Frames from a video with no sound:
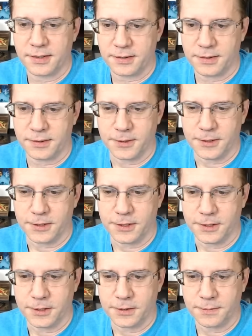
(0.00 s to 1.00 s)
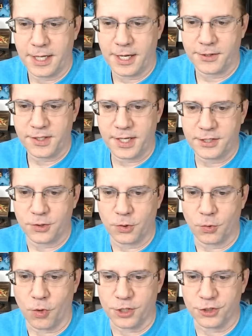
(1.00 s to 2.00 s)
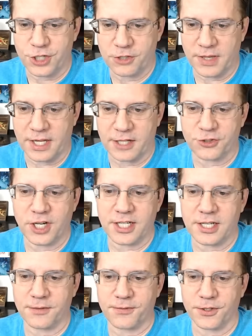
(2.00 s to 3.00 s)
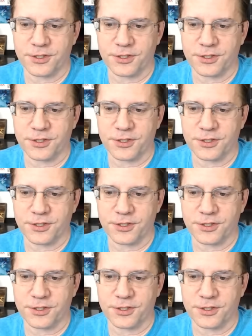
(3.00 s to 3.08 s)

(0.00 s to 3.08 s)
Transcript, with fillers: Um, how did I do a water change without checking first?